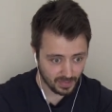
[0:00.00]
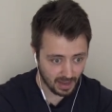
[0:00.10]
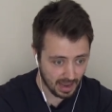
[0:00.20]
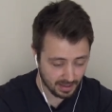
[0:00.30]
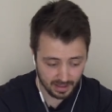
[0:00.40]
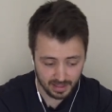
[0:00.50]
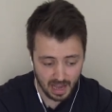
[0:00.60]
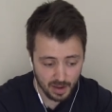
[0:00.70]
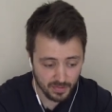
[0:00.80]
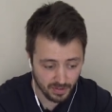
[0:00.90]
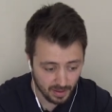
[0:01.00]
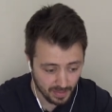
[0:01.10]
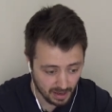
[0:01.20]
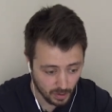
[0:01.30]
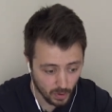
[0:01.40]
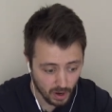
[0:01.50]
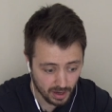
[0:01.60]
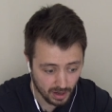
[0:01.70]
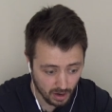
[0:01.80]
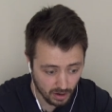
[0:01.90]
and the time frame that you're
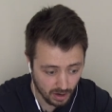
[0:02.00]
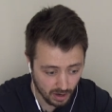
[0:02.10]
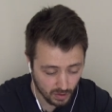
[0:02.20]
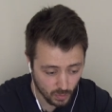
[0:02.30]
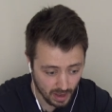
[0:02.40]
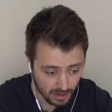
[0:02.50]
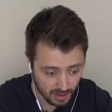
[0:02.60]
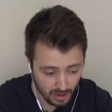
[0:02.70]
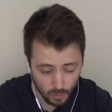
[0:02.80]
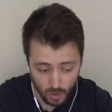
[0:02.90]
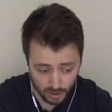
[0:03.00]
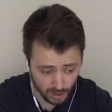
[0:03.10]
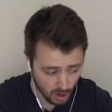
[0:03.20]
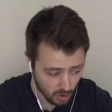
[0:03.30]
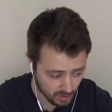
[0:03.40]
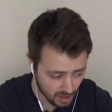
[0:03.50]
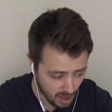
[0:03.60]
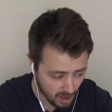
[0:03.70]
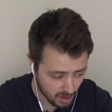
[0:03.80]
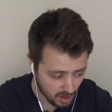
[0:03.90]
working on as well and what your goals
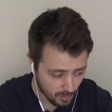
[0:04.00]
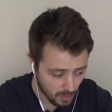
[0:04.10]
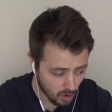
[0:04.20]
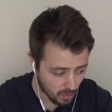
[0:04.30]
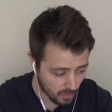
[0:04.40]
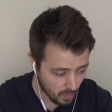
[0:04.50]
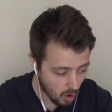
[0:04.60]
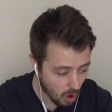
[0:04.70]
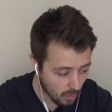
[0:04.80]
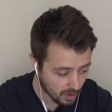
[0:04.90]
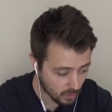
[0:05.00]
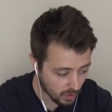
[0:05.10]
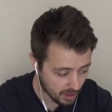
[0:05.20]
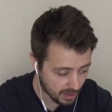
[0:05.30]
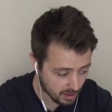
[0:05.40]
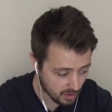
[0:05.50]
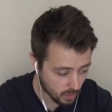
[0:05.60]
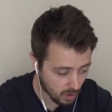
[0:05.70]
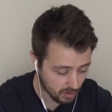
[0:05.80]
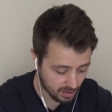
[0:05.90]
are but we're always working
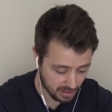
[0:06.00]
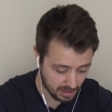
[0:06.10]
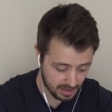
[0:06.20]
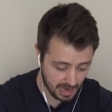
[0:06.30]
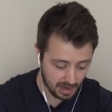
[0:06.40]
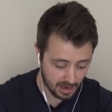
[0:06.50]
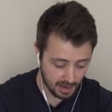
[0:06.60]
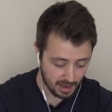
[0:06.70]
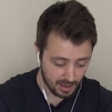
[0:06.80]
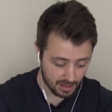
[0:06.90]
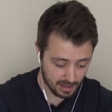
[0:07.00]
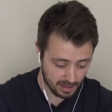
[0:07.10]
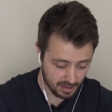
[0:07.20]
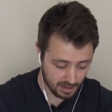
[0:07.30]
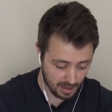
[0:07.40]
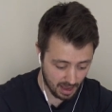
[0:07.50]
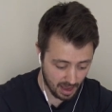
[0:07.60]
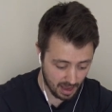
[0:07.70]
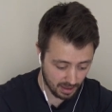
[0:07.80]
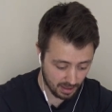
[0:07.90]
towards this kind of this
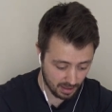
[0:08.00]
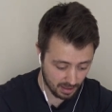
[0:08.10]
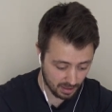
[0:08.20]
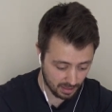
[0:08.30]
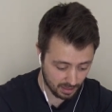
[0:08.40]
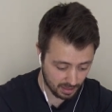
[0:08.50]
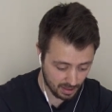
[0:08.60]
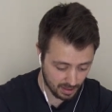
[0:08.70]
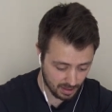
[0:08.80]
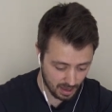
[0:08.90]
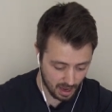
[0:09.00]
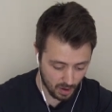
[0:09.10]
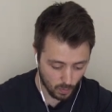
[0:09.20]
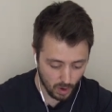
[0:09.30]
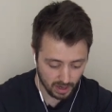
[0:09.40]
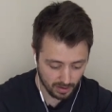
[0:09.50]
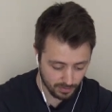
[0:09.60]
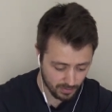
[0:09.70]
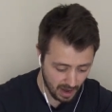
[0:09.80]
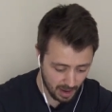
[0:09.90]
uh, this uh, working
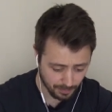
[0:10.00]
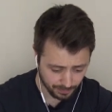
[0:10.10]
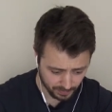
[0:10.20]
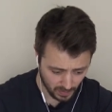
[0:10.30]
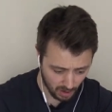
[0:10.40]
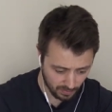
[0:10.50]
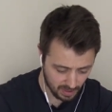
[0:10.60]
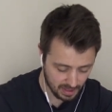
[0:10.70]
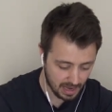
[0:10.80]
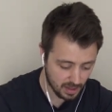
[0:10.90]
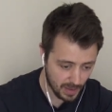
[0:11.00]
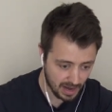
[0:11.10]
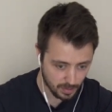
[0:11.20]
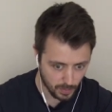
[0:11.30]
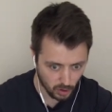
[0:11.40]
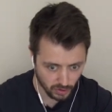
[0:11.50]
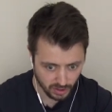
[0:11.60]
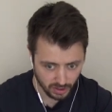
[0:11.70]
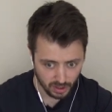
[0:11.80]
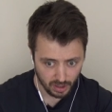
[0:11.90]
frame of the science behind the
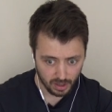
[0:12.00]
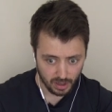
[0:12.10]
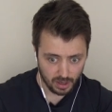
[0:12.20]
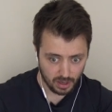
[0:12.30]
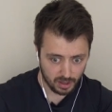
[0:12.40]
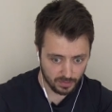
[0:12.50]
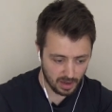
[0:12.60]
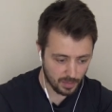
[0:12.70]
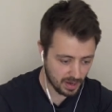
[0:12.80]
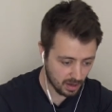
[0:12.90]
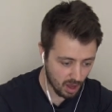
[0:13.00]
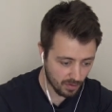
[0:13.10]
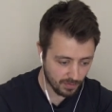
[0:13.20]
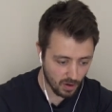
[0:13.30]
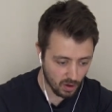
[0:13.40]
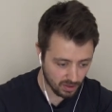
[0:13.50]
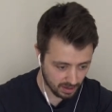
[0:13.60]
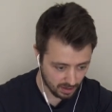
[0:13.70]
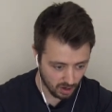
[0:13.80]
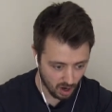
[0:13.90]
punch developing a lot of force
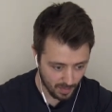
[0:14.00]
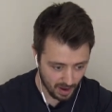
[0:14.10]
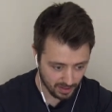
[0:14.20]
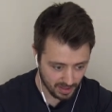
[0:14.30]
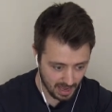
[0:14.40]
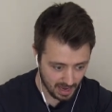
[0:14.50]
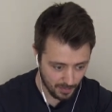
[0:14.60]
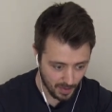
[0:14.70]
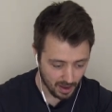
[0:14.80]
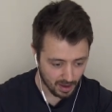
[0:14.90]
in a short amount of time